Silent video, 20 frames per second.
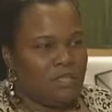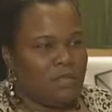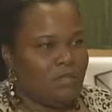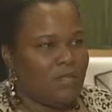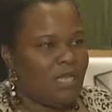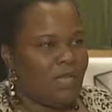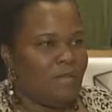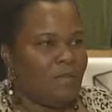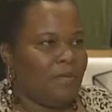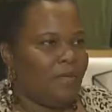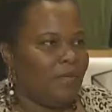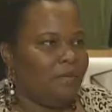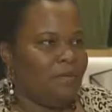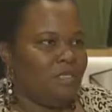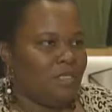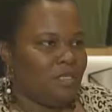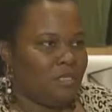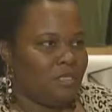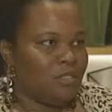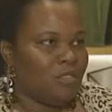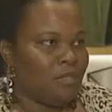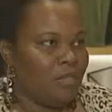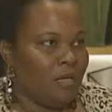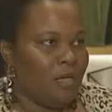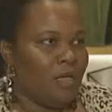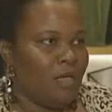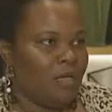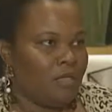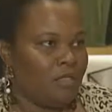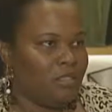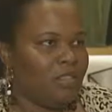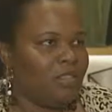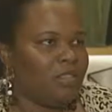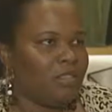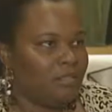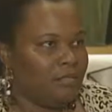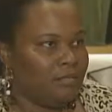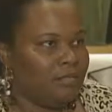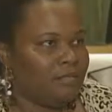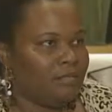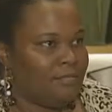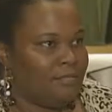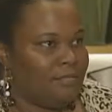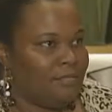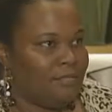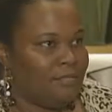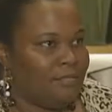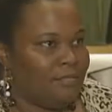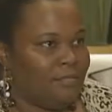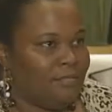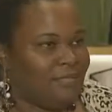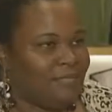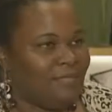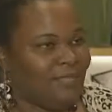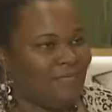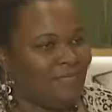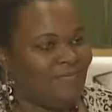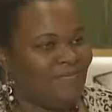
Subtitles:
type of help to get into a college.